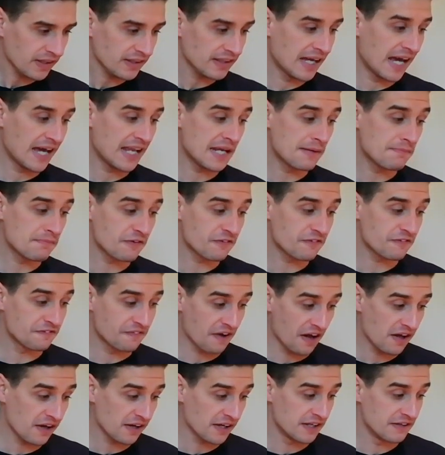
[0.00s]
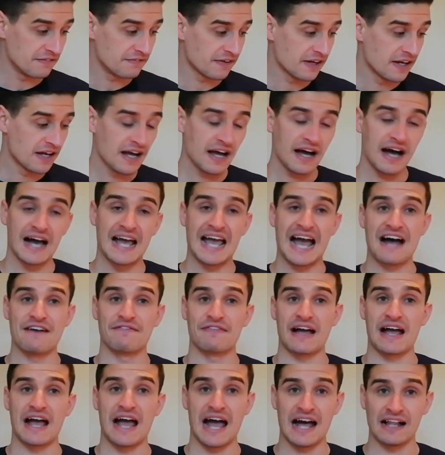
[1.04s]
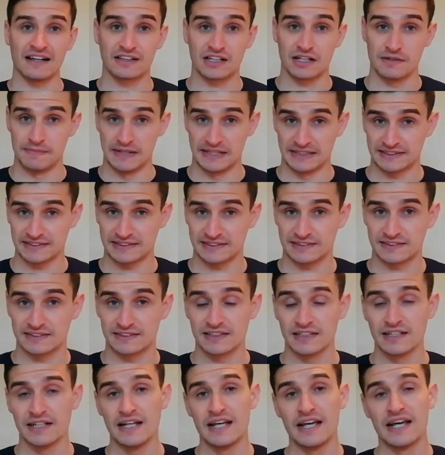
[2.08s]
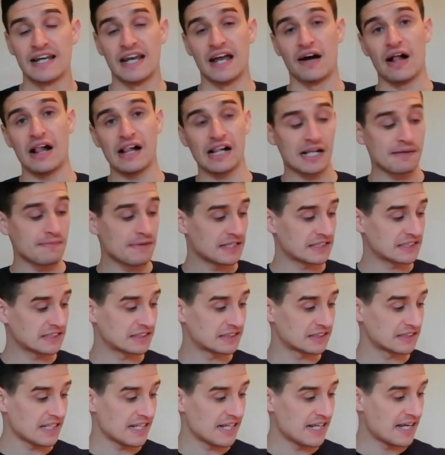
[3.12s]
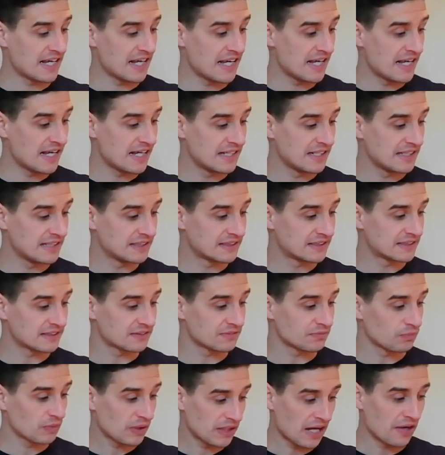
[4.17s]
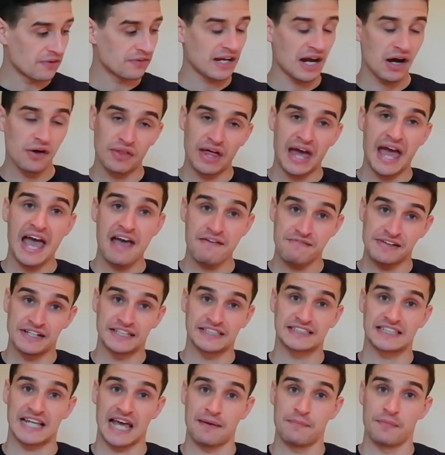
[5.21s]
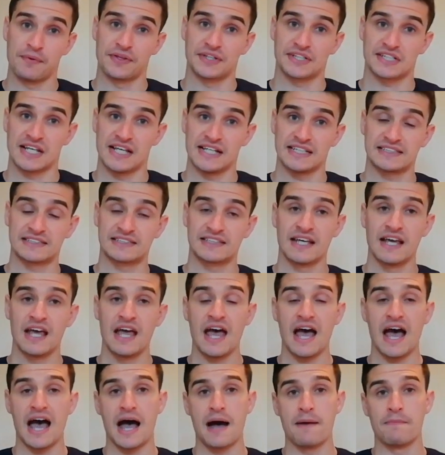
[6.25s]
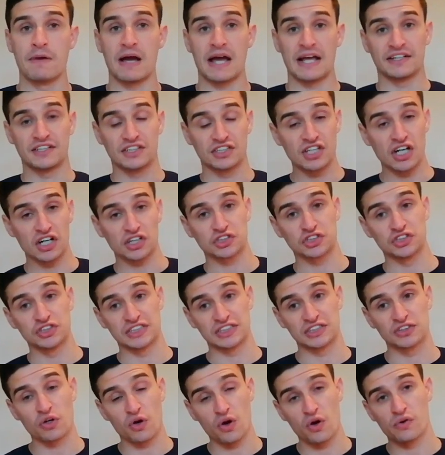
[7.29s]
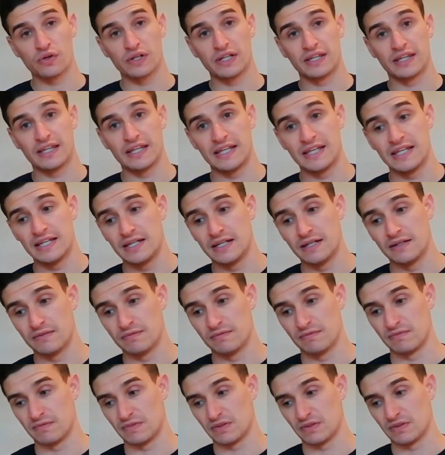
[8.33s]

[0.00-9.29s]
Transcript: At number 5, I have Alchemists. Now, Alchemists is without doubt the heaviest game on this list, and deduction is not only the